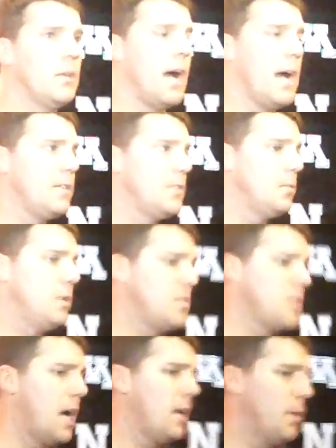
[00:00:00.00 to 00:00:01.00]
The guys that we
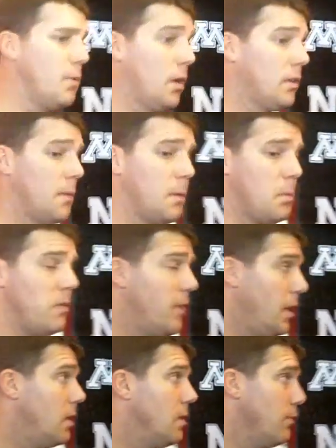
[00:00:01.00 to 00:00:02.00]
signed, we want them to be
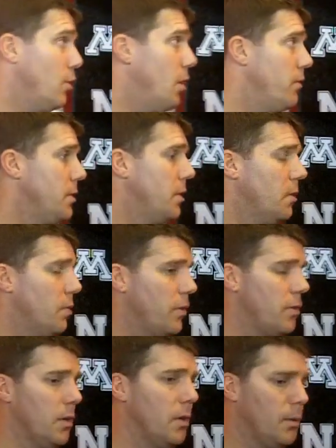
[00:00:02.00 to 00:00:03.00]
very involved, you know,
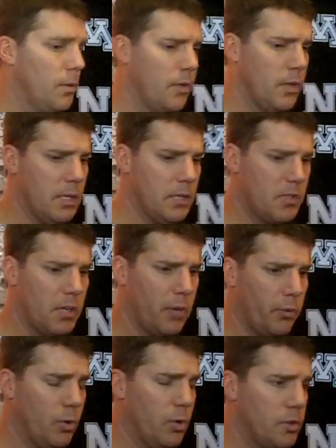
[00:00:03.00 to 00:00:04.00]
with the
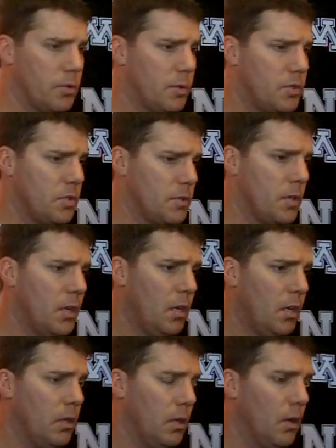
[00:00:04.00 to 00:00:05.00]
NCAA rules, which is,
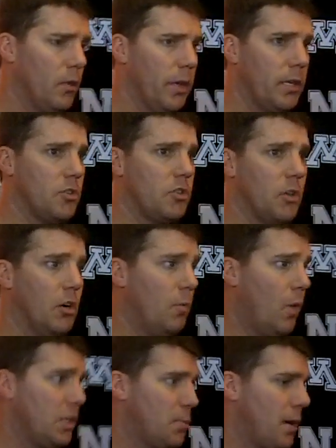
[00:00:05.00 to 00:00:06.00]
you know, they can show up
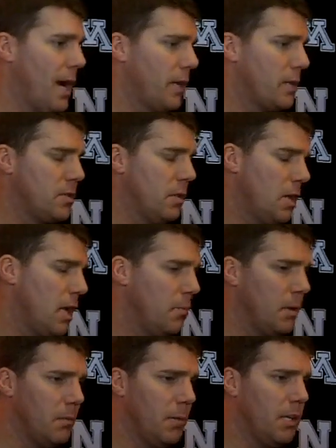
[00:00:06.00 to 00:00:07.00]
and watch practice. They
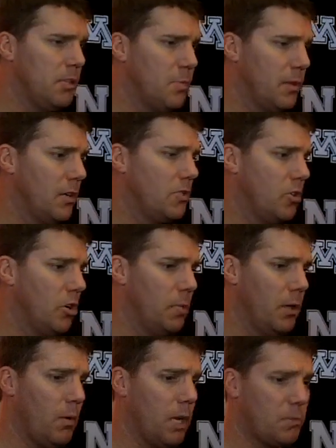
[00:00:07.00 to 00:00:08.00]
can't be in meetings, but they show
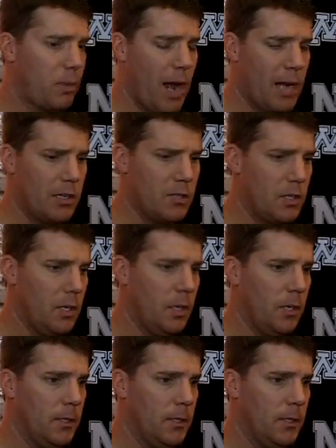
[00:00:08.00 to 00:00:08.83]
up, they watch practice.